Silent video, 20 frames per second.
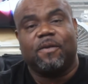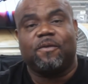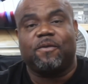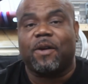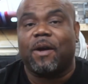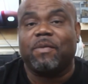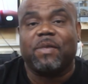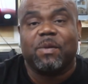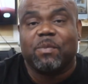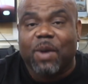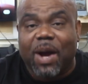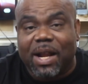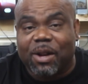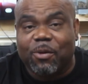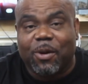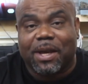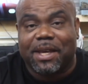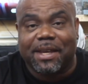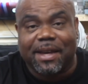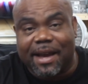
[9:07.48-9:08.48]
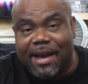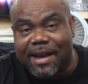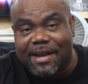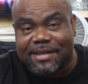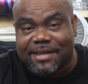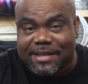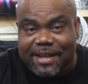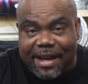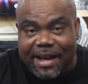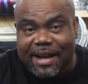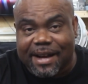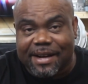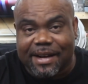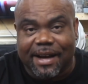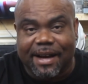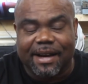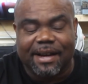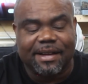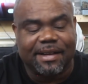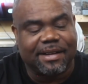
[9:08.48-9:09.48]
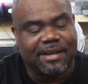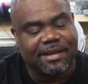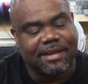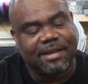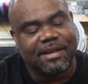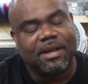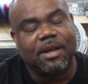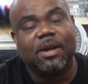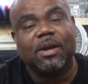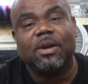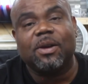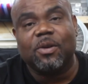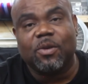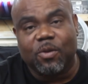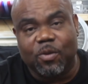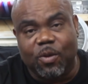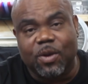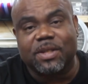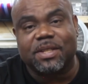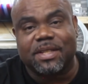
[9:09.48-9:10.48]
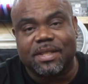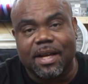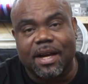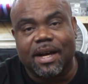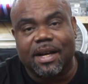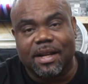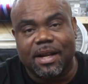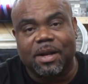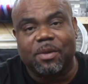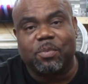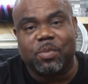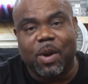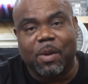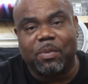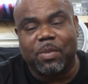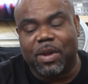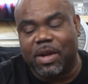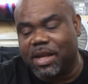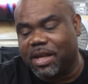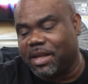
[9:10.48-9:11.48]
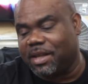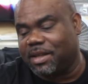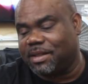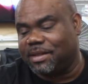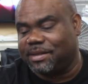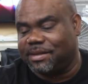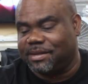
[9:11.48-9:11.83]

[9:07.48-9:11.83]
from the man we can solder was soldered properly.